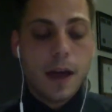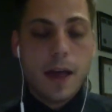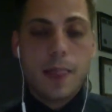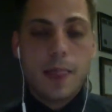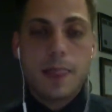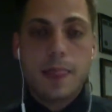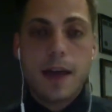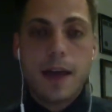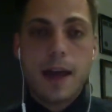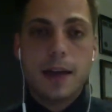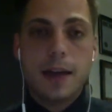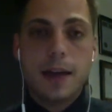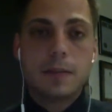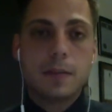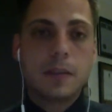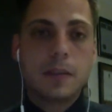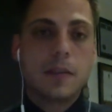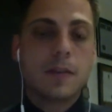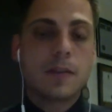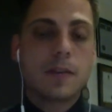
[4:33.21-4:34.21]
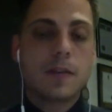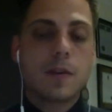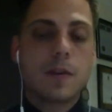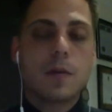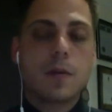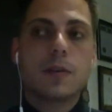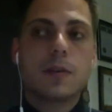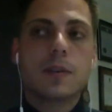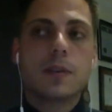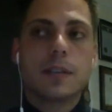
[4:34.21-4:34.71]
And that specific
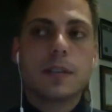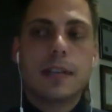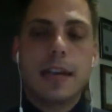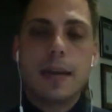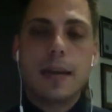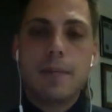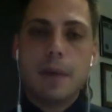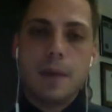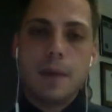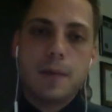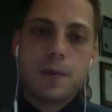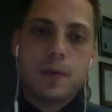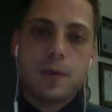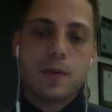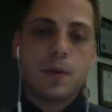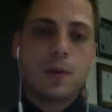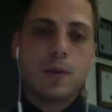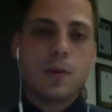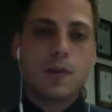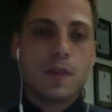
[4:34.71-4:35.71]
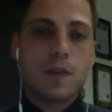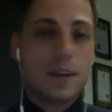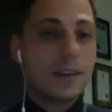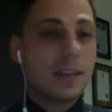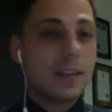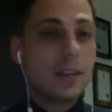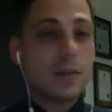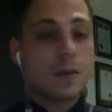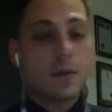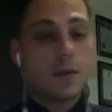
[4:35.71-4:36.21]
role was to keep people who were
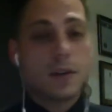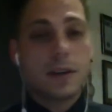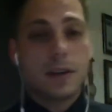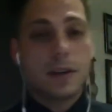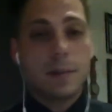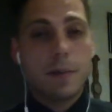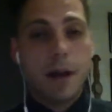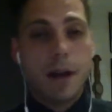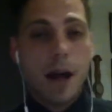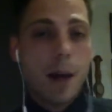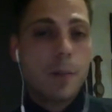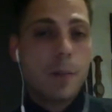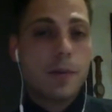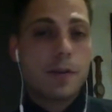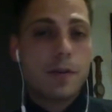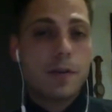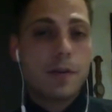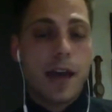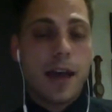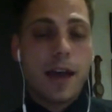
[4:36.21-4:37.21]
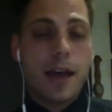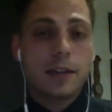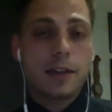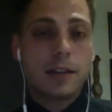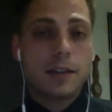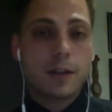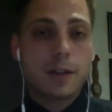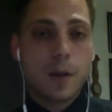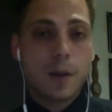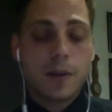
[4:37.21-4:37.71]
renting or in Department of
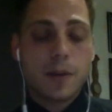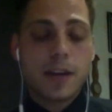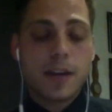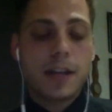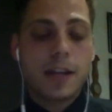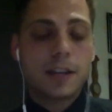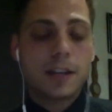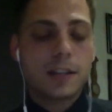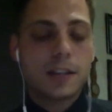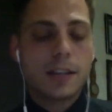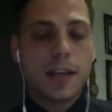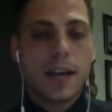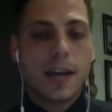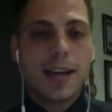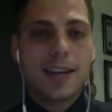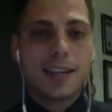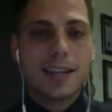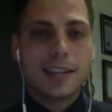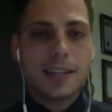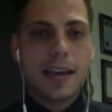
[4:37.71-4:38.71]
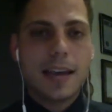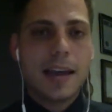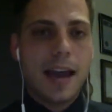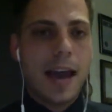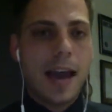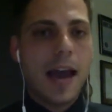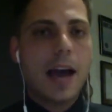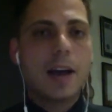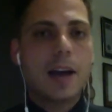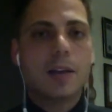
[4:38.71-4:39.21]
Housing Accommodation stay
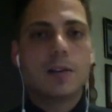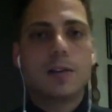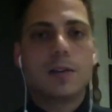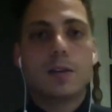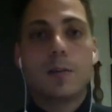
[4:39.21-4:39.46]
housed,